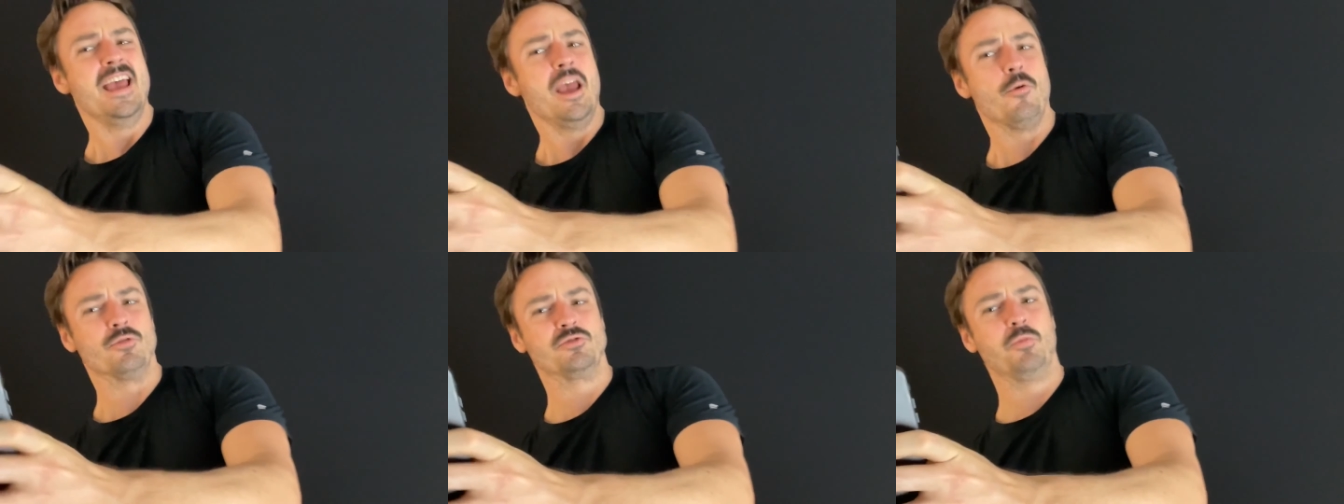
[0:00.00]

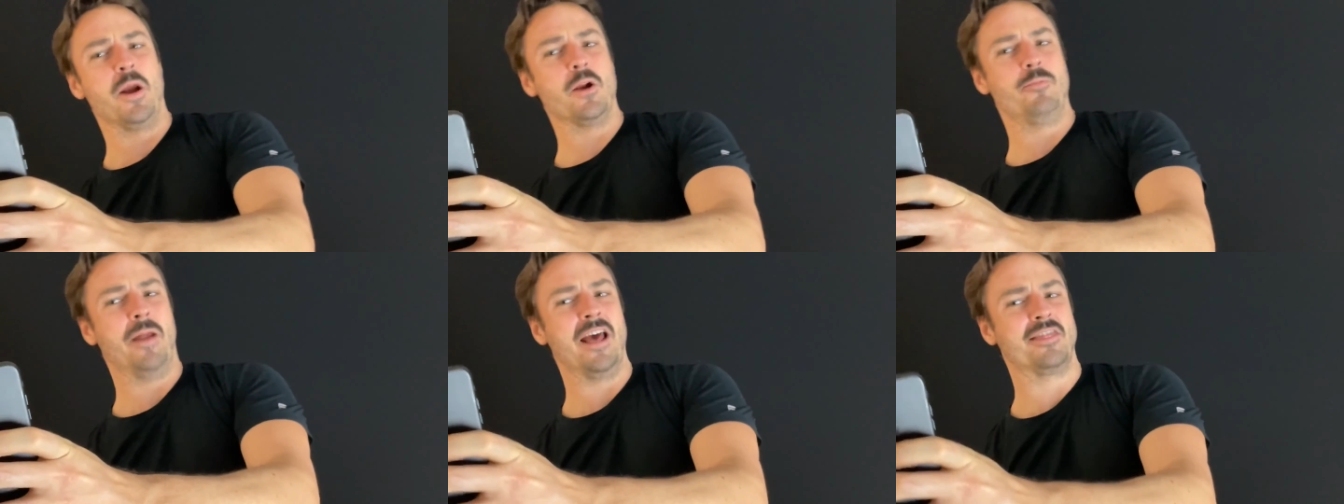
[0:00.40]
It was
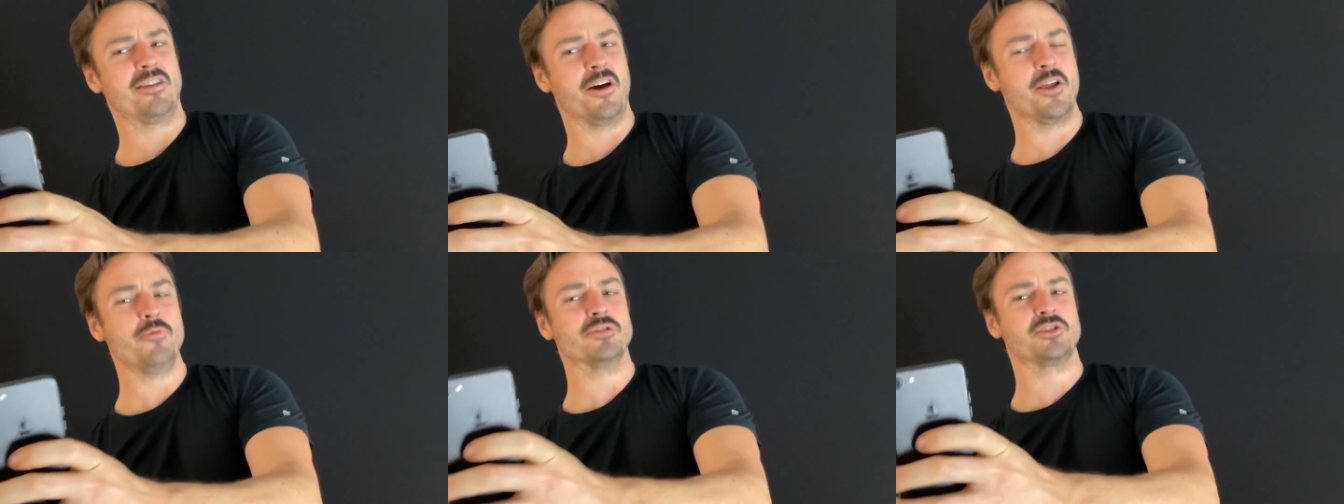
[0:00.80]
weird, but I
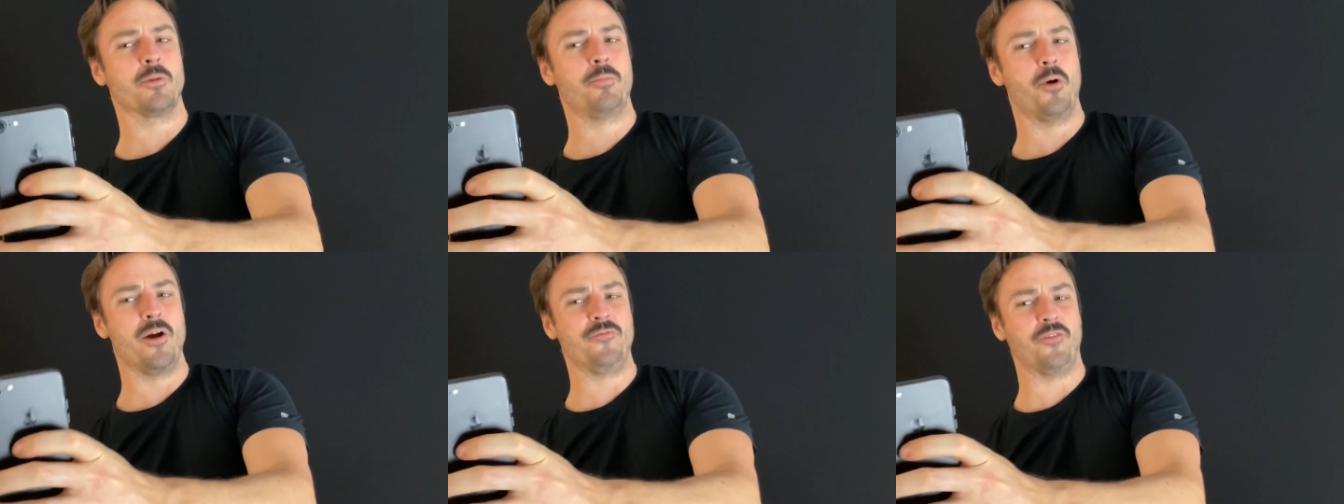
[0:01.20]
thought he was her
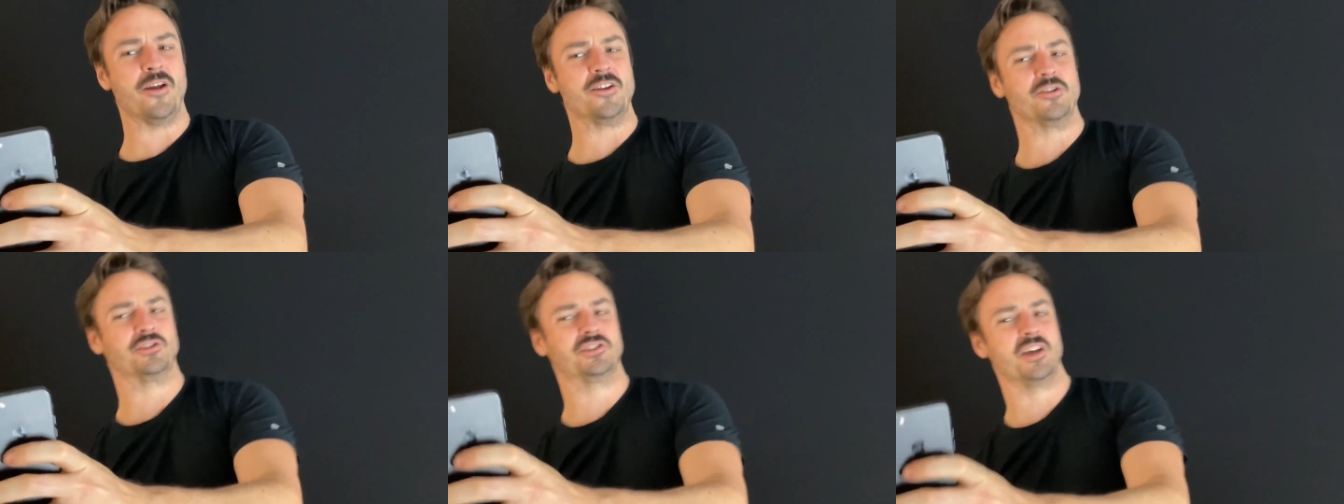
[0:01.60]

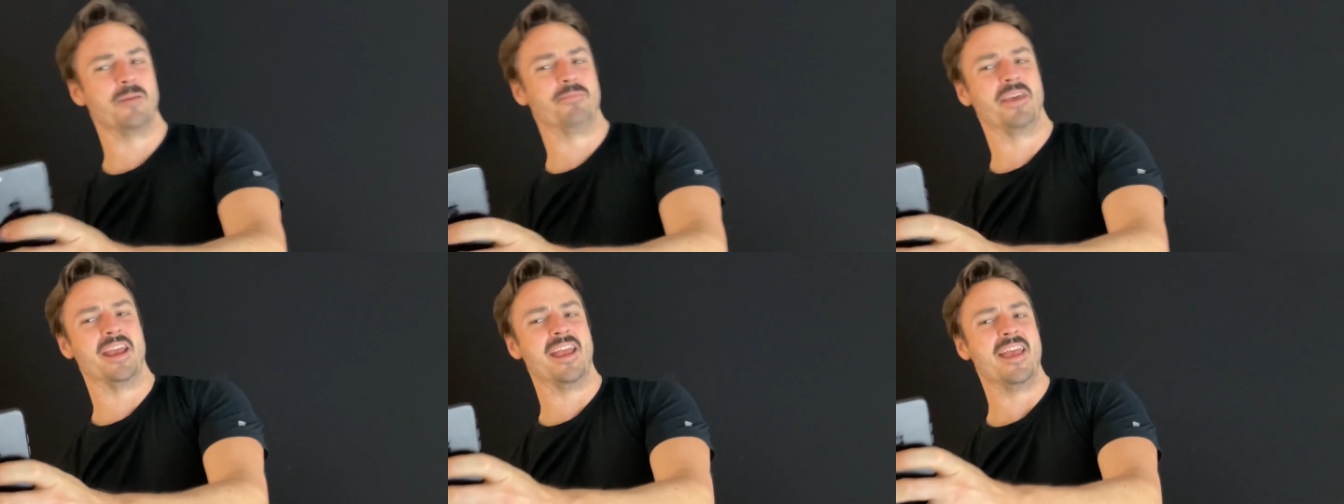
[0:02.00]
boyfriend or something.